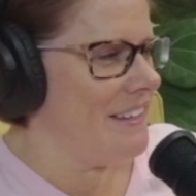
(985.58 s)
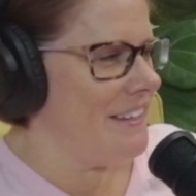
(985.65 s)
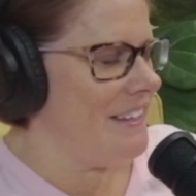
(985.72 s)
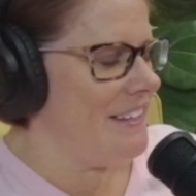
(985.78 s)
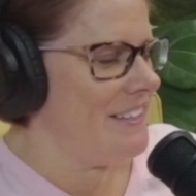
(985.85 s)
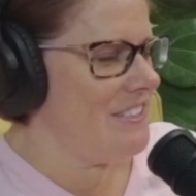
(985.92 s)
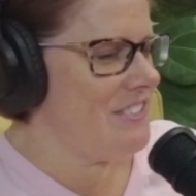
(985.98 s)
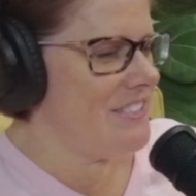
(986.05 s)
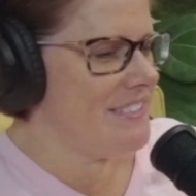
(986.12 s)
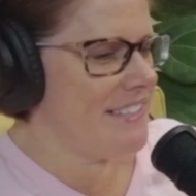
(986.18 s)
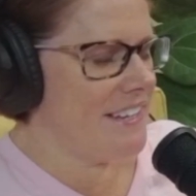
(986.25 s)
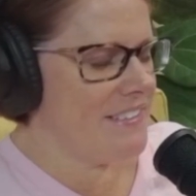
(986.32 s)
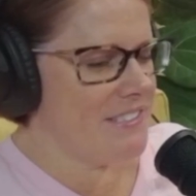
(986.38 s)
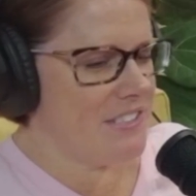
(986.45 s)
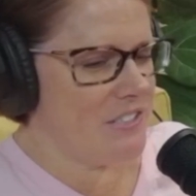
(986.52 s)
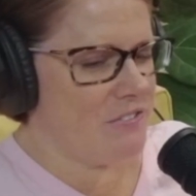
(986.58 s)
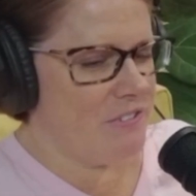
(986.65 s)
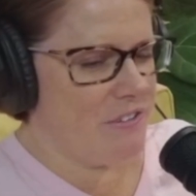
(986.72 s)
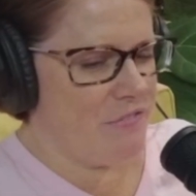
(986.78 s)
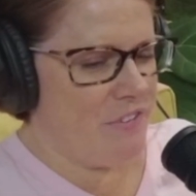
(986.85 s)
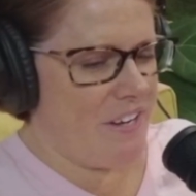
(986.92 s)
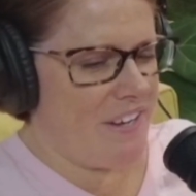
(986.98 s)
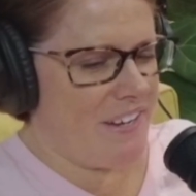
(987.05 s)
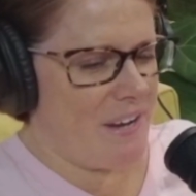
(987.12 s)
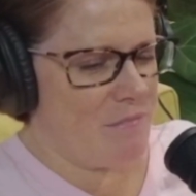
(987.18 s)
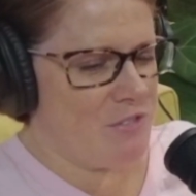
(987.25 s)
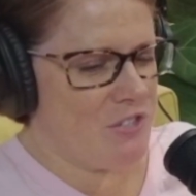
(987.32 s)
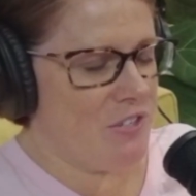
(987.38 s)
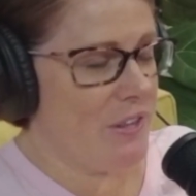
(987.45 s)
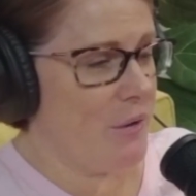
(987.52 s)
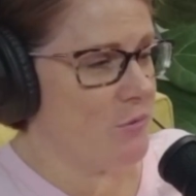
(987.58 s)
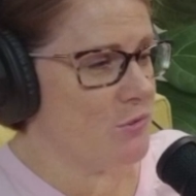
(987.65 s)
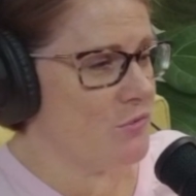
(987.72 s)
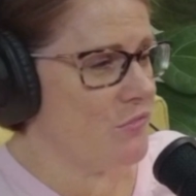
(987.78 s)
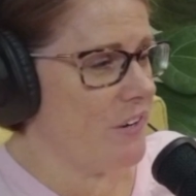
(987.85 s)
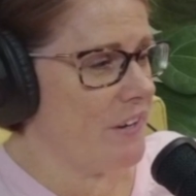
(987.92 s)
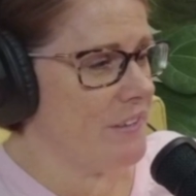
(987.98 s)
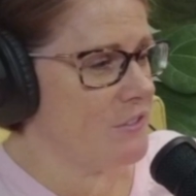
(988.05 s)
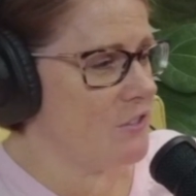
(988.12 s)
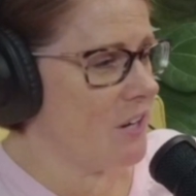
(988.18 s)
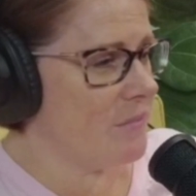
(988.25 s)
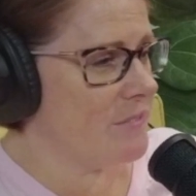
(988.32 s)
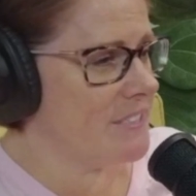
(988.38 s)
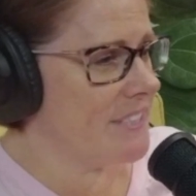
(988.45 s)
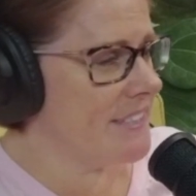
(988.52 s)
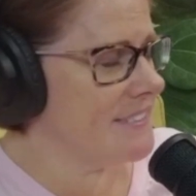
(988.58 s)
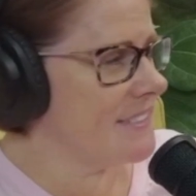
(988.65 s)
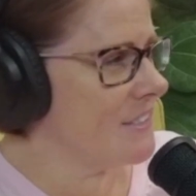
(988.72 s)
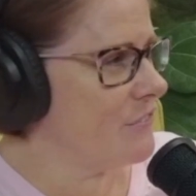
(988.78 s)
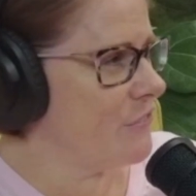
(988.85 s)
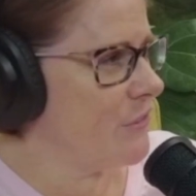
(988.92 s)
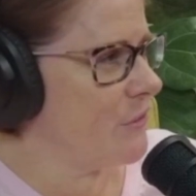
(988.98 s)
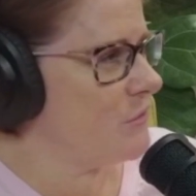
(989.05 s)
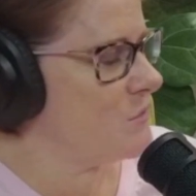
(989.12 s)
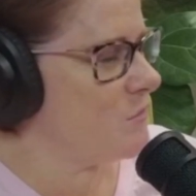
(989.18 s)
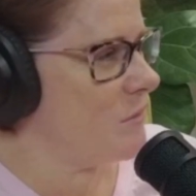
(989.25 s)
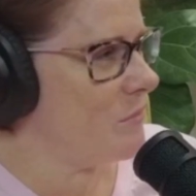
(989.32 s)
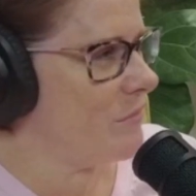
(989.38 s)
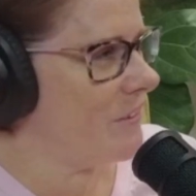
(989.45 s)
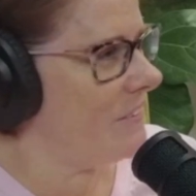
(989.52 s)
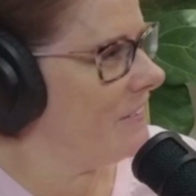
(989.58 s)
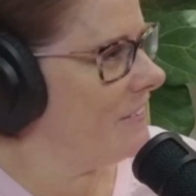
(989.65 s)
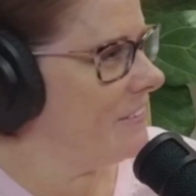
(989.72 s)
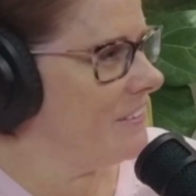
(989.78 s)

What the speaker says: It just sounds horrific. I'm sure that was very traumatizing for those people.